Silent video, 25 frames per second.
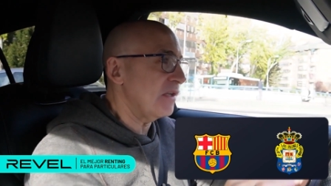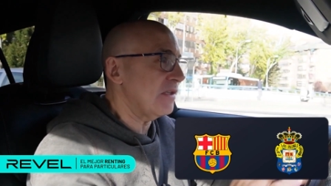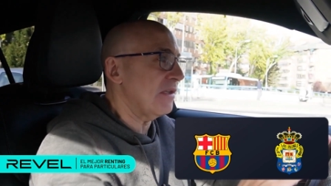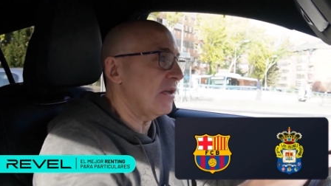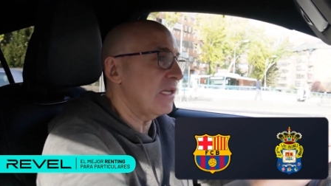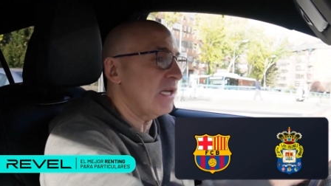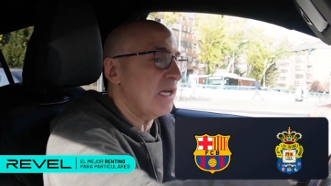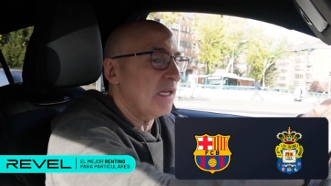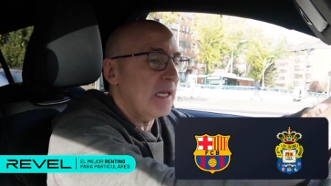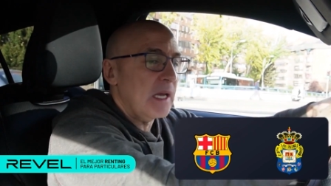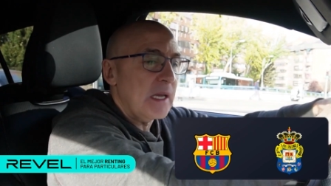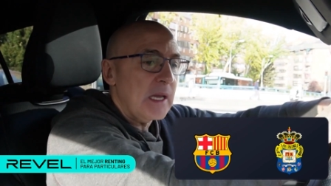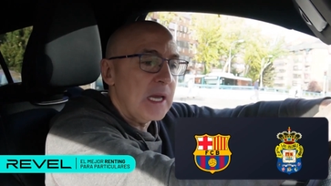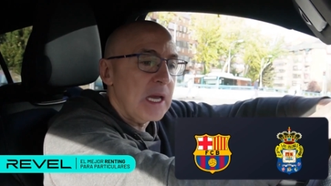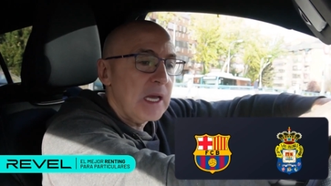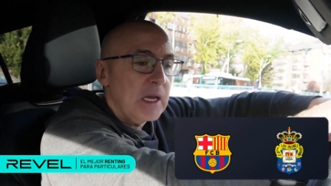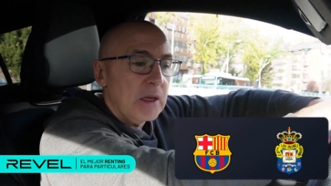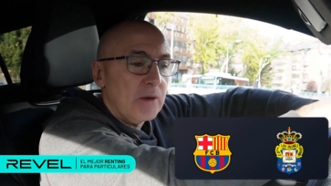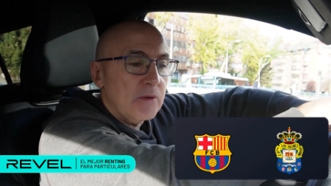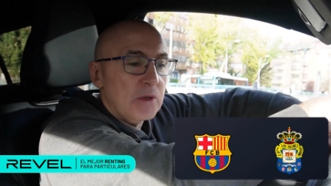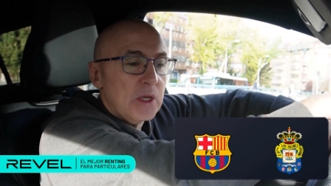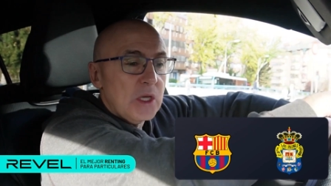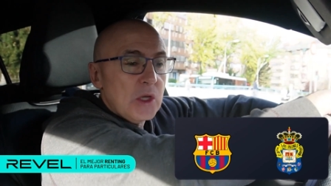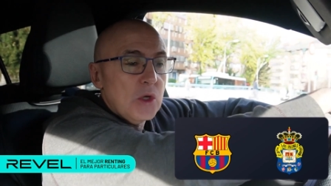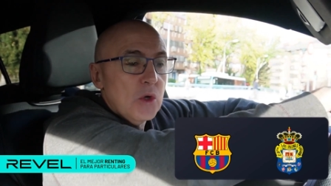the other day in
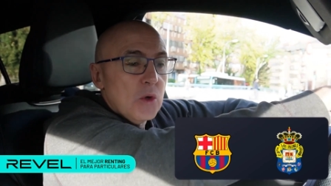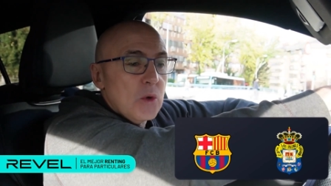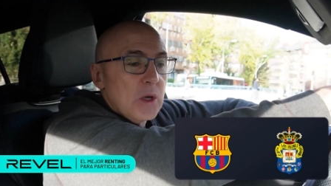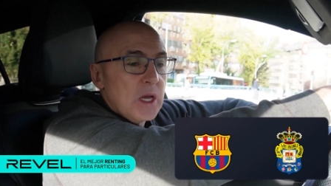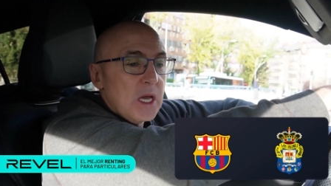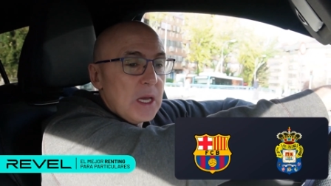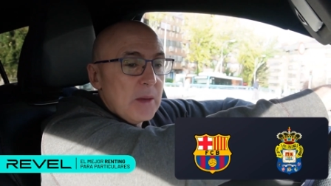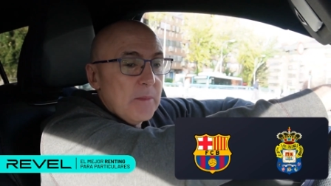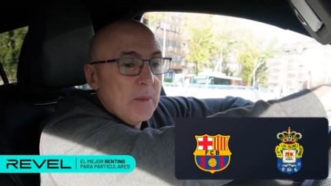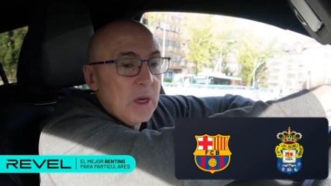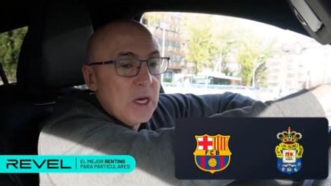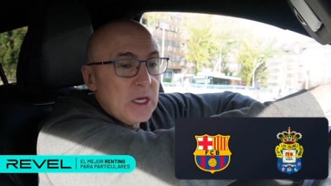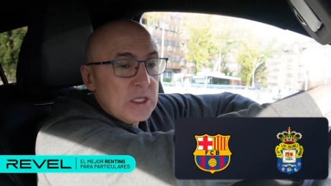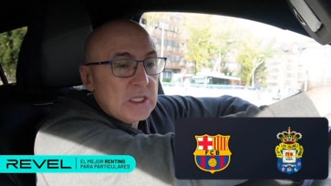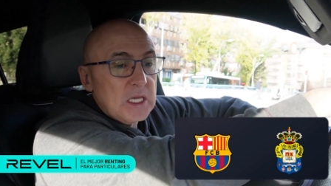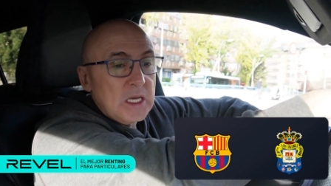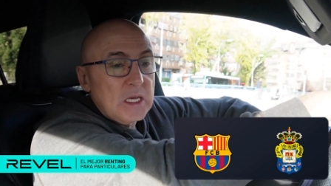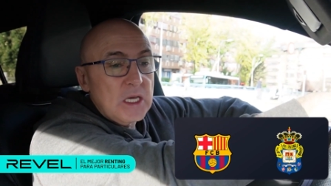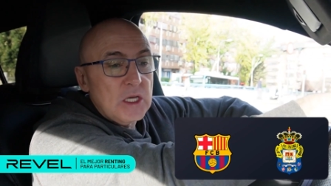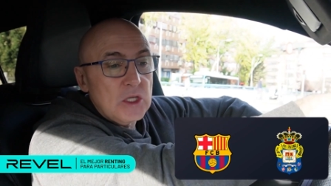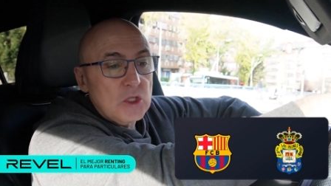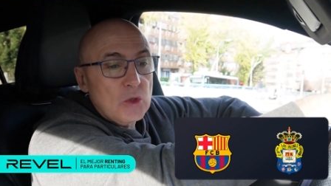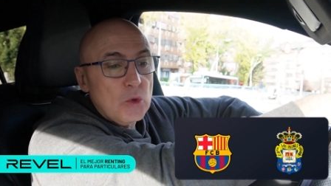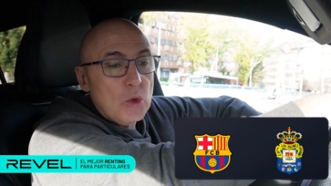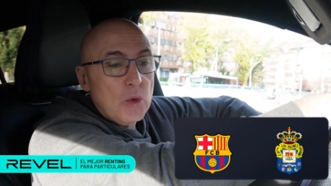Vigo, and Barça
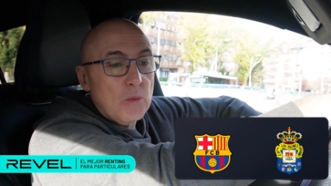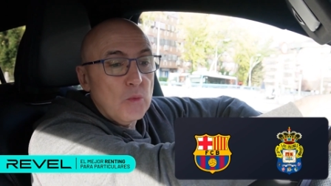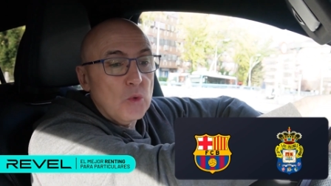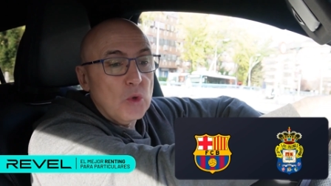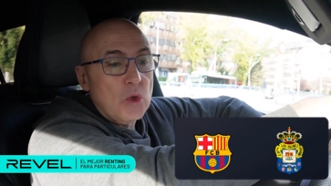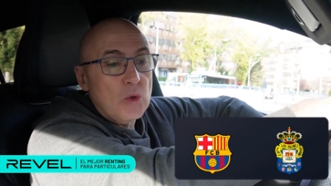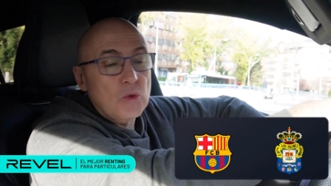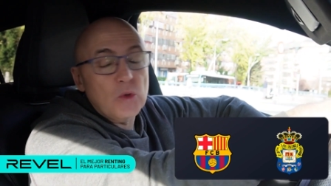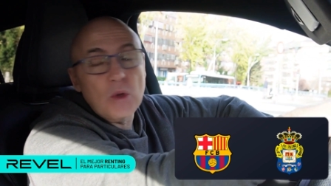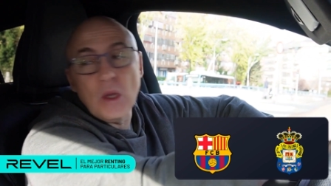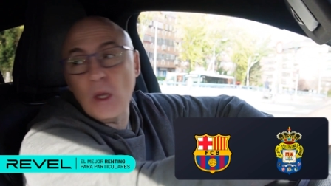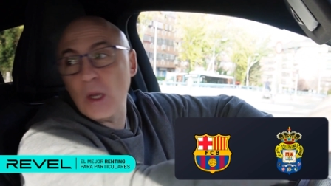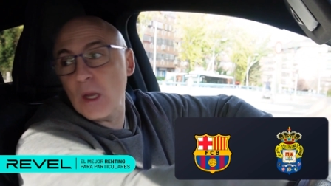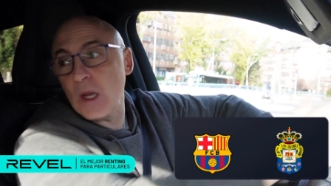needs to improve.